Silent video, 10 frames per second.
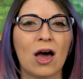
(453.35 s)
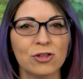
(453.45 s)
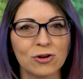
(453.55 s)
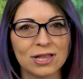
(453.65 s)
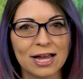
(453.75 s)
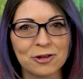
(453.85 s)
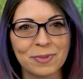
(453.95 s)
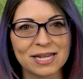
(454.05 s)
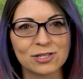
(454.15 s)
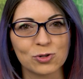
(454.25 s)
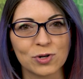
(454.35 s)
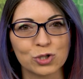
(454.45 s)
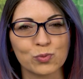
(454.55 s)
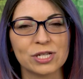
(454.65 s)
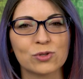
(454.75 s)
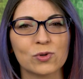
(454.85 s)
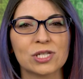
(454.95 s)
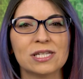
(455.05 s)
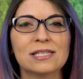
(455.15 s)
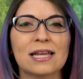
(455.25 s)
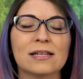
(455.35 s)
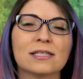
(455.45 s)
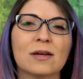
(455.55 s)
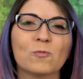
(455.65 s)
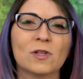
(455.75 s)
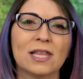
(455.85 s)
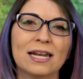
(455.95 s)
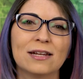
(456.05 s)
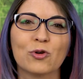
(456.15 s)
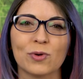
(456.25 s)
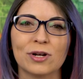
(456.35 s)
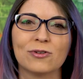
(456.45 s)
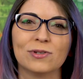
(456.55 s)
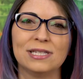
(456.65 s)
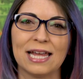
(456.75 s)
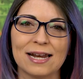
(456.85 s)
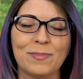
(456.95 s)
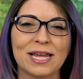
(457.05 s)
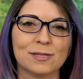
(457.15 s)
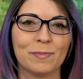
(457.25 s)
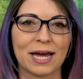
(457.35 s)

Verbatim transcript: other cloud-based storage resources, and some related critical database